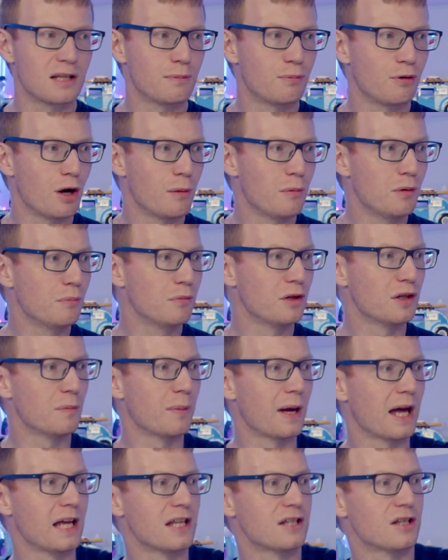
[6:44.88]
the problem with the
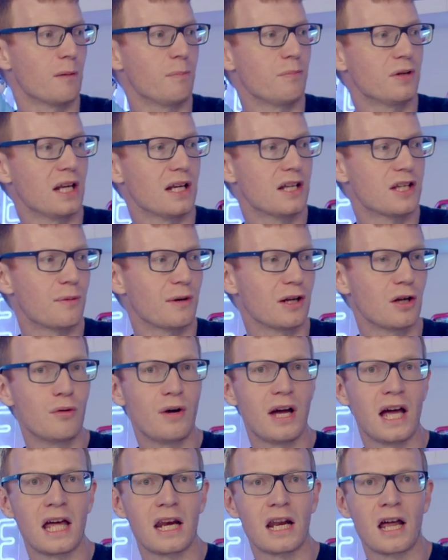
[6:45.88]
BIOS update? So we can go
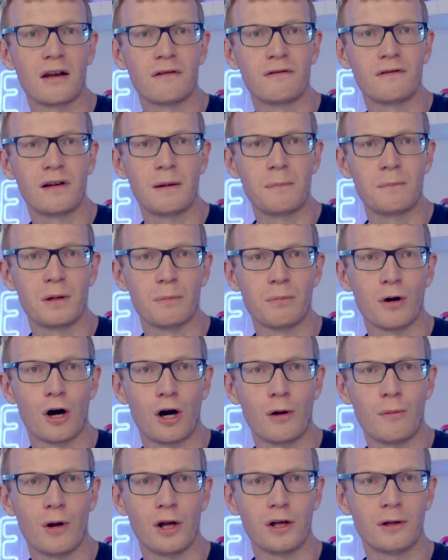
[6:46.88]
ahead and flip the
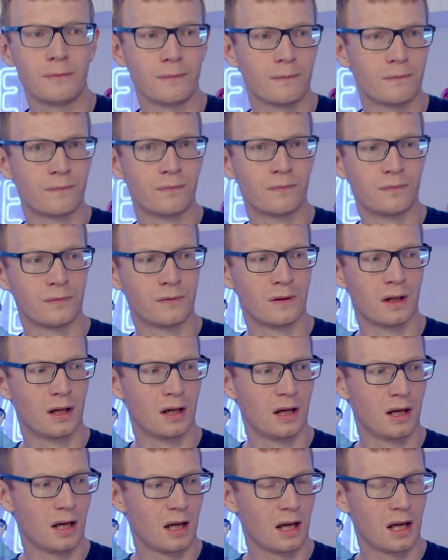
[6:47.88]
power button,
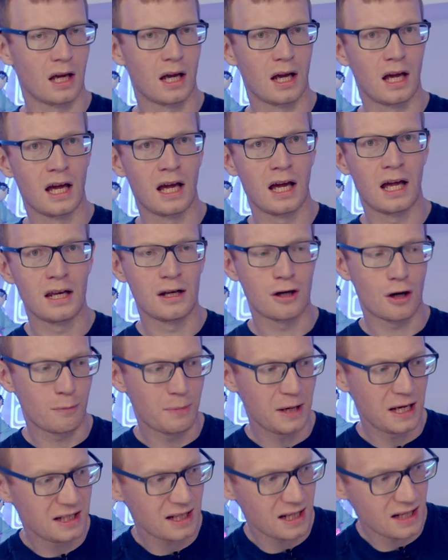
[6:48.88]
and
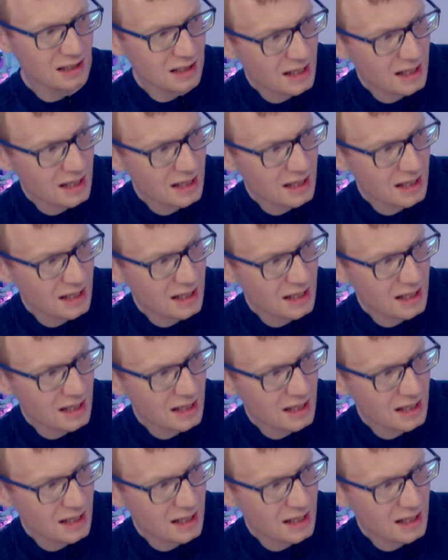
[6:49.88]
P C is